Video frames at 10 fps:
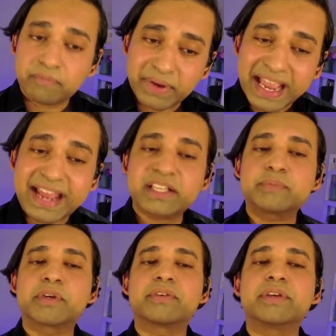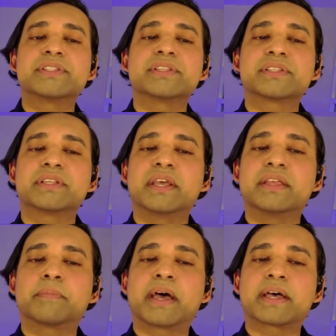of bad
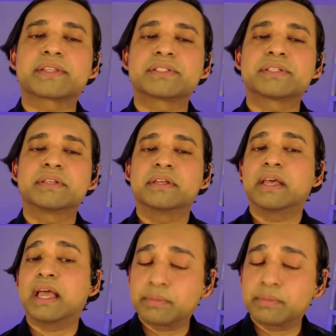experiences in the past.